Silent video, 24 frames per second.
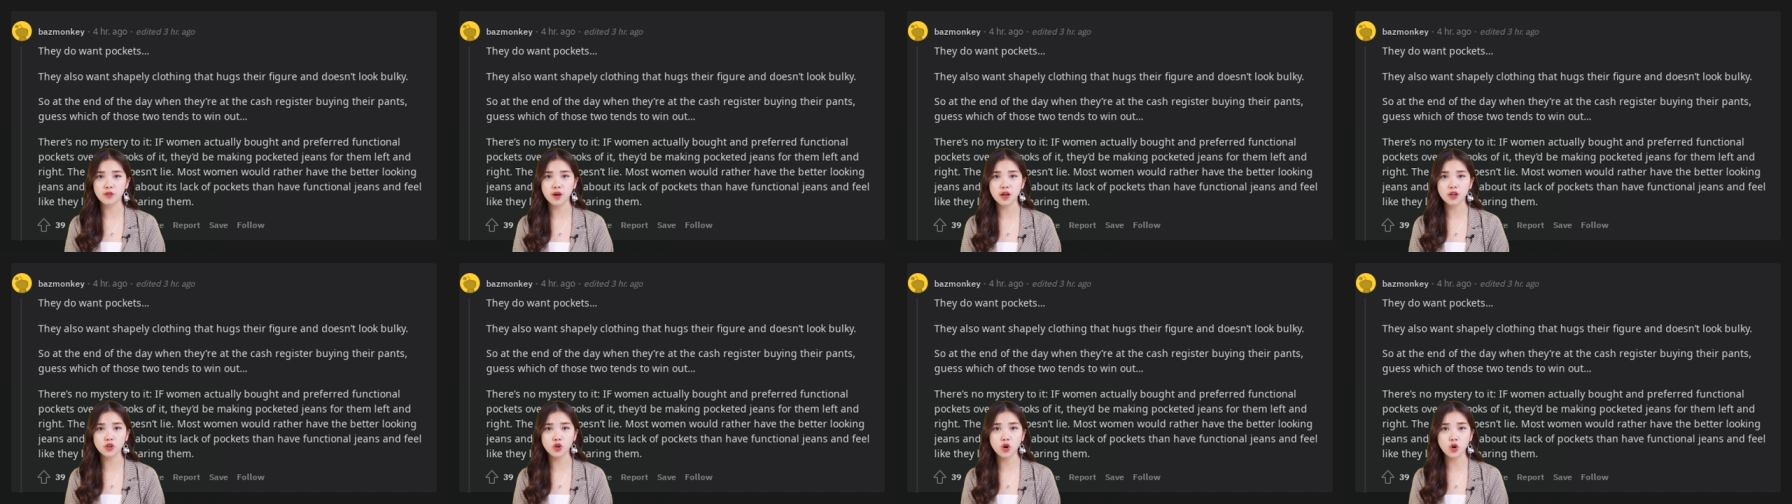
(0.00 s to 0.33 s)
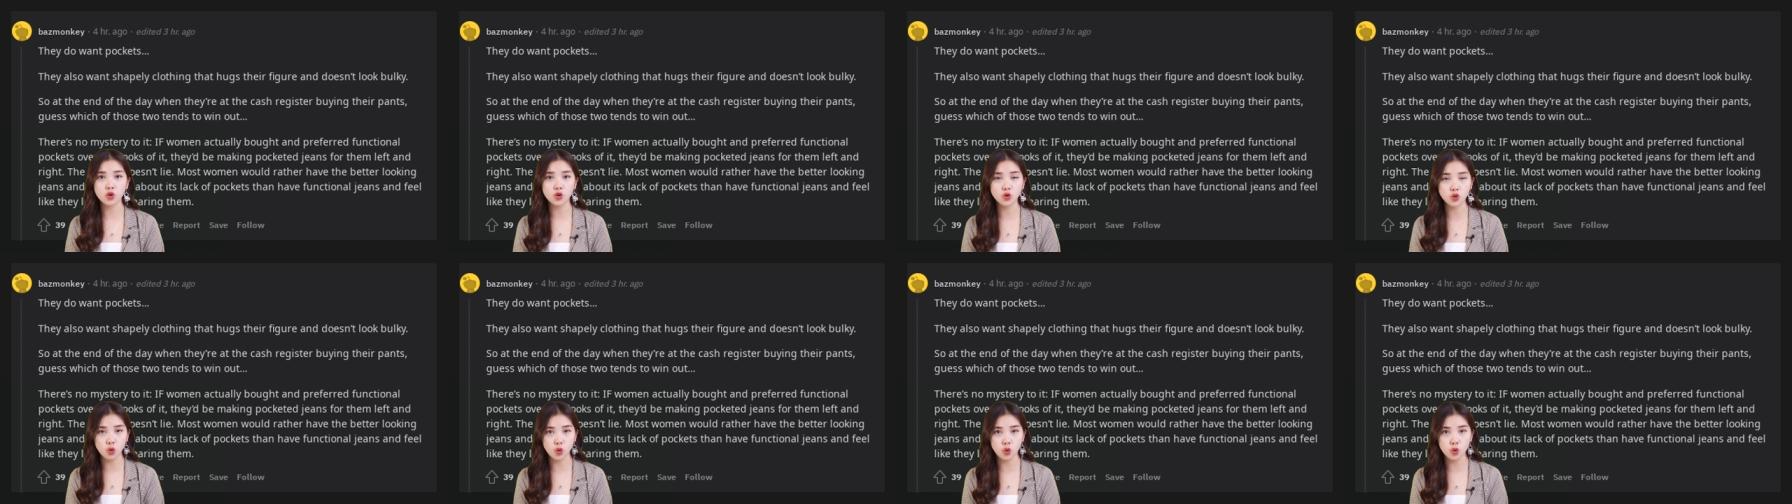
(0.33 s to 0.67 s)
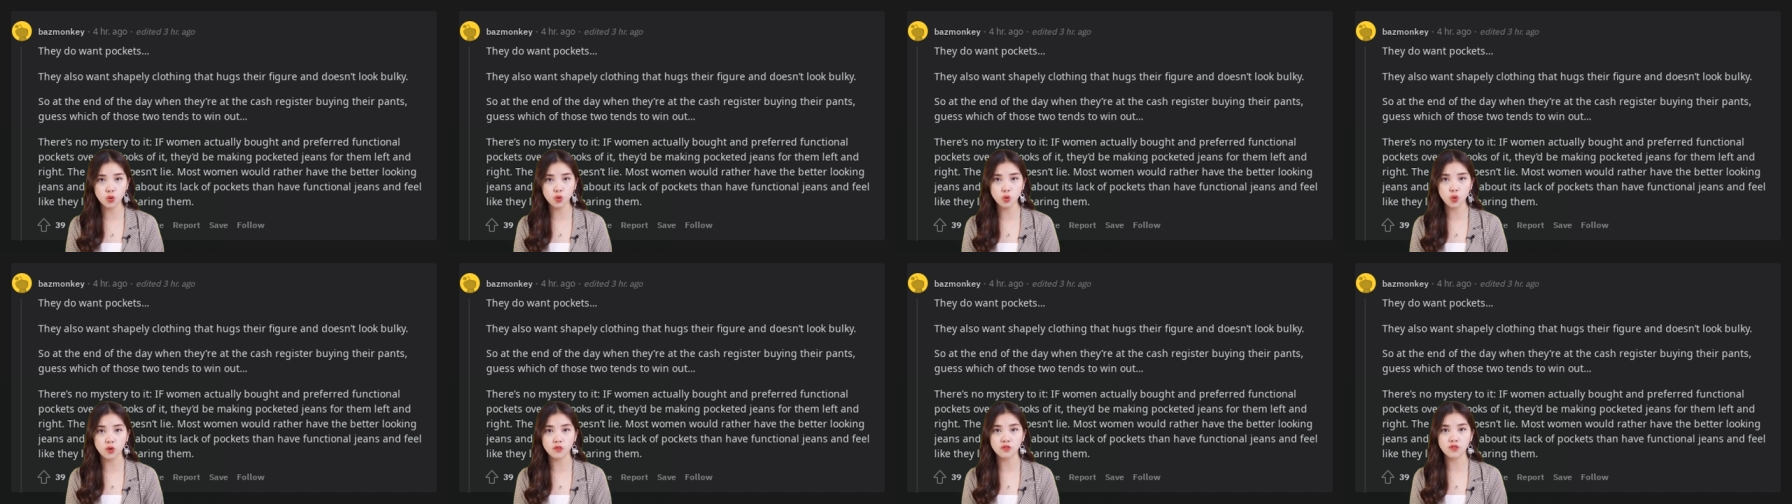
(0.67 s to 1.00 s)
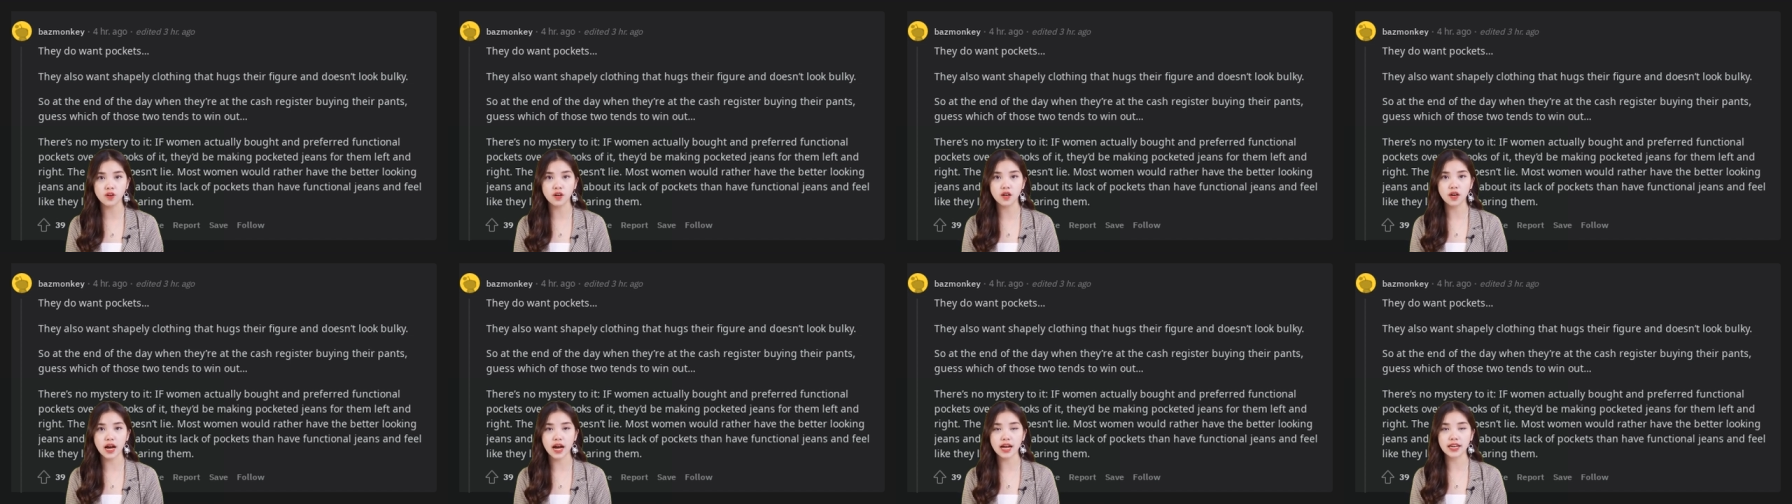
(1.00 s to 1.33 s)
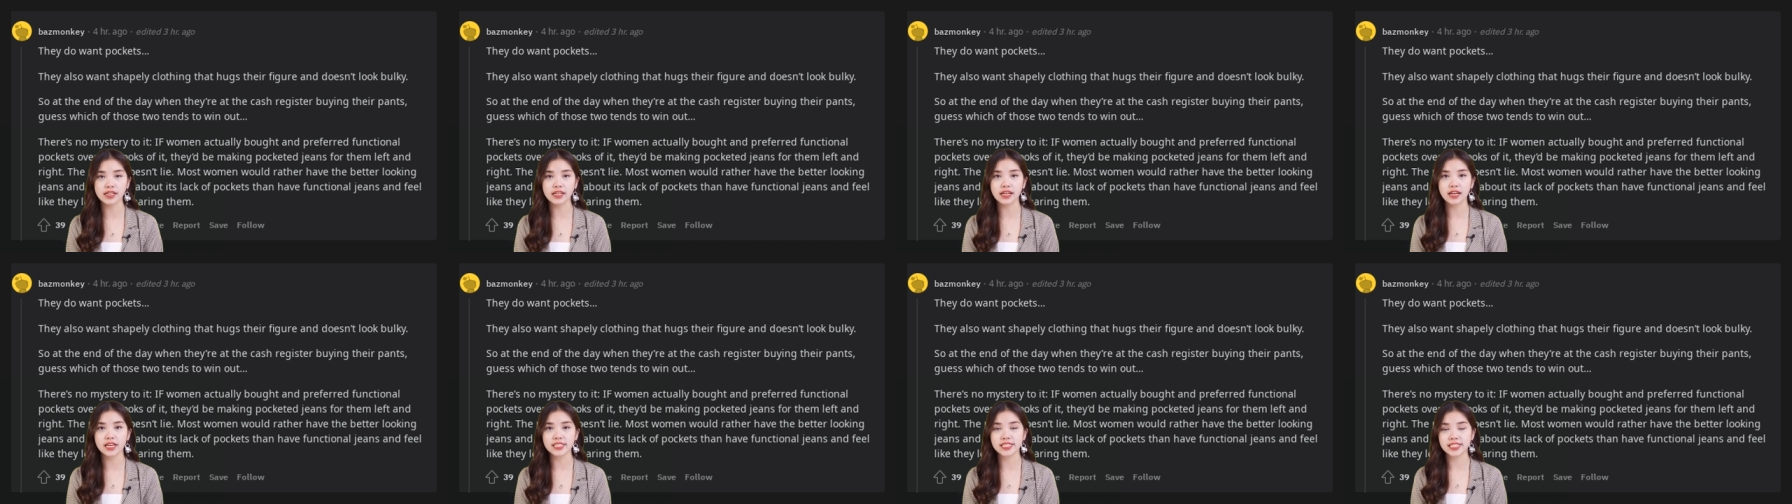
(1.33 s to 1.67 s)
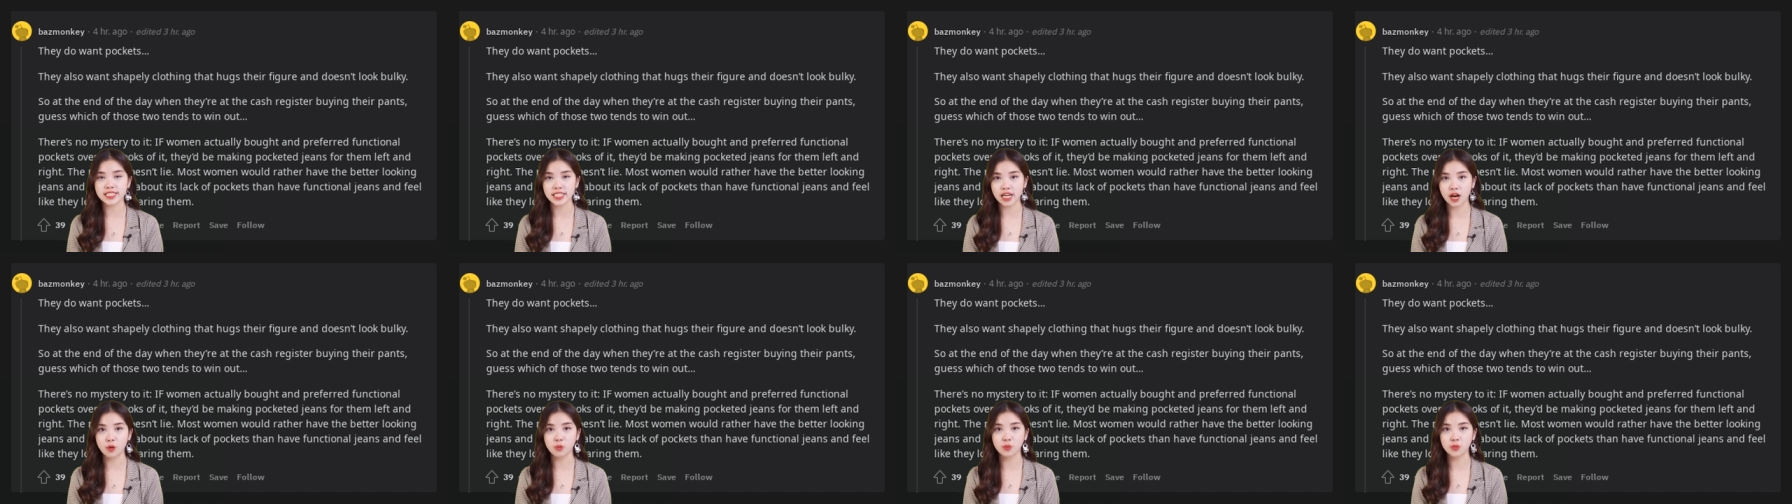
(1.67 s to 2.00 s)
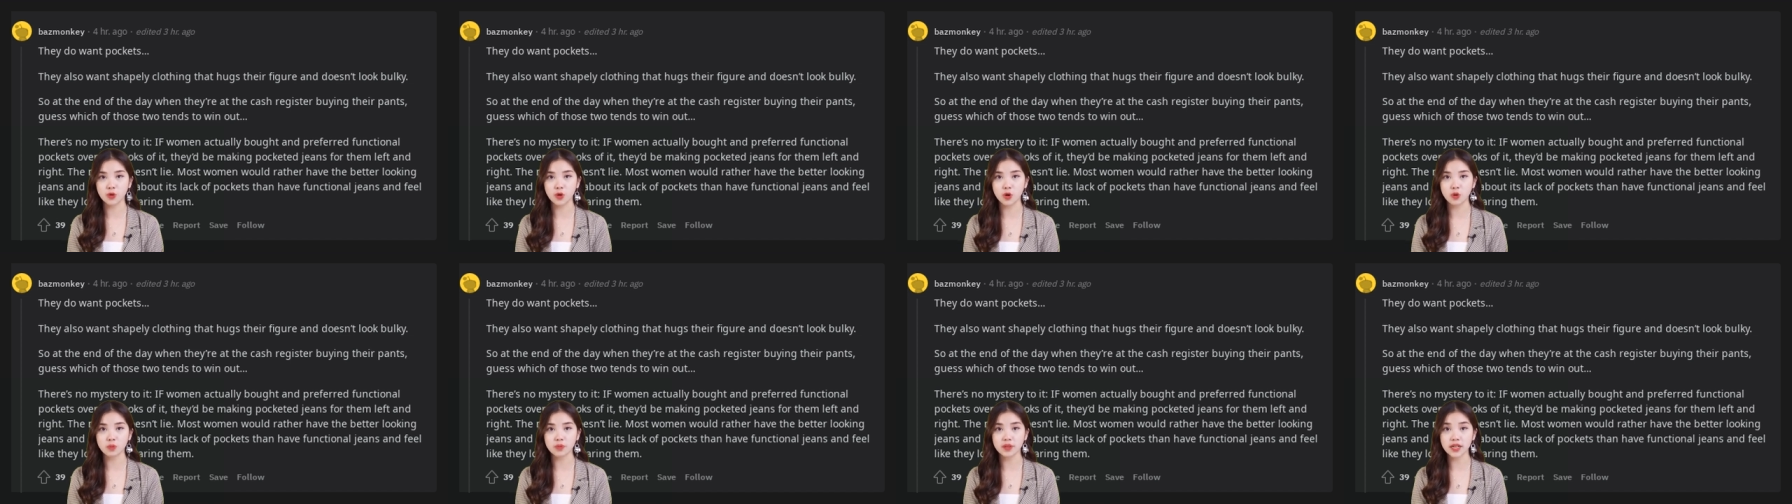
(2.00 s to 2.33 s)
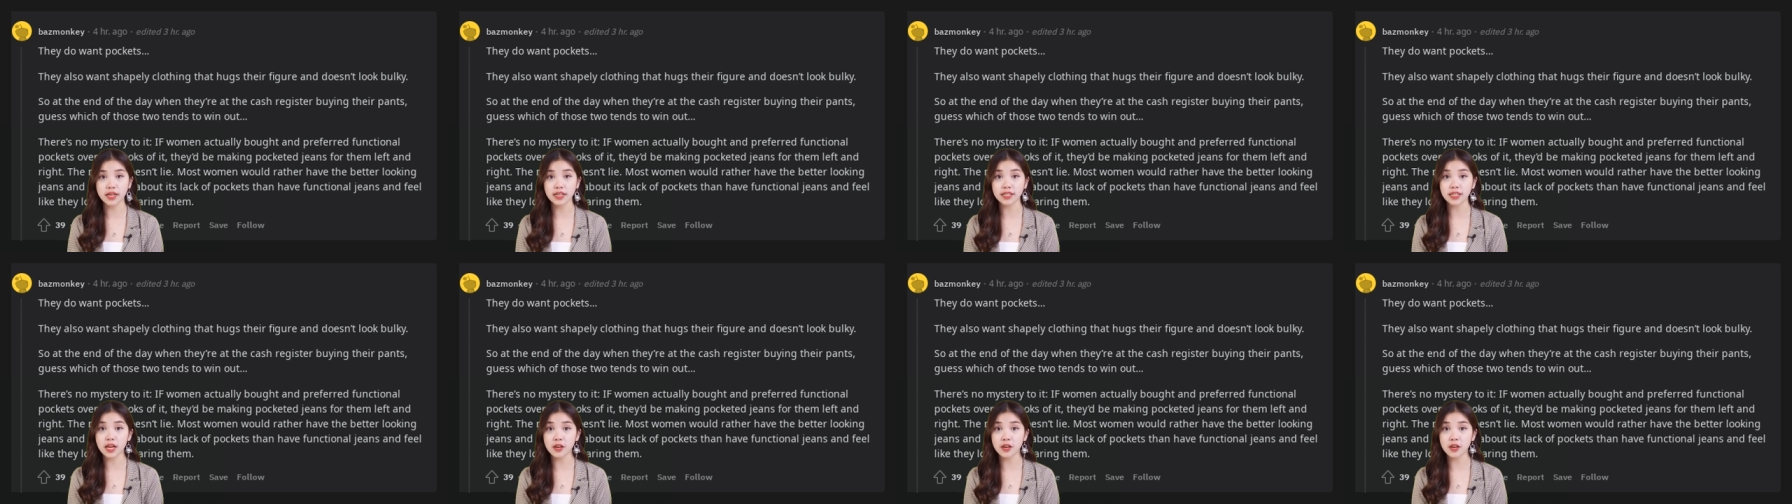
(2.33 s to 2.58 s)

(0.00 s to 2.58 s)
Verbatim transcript: The money doesn't lie. Most women